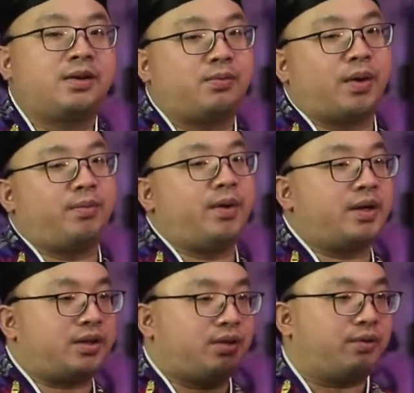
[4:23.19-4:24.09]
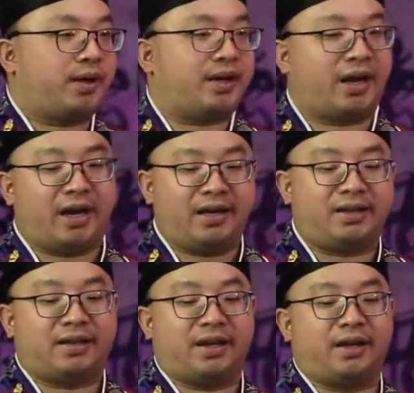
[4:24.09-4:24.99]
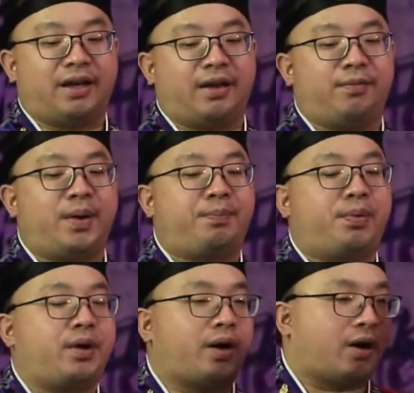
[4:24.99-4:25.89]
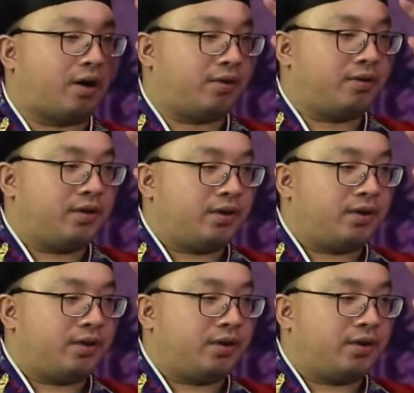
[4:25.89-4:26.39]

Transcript: When we're doing anything, if we put our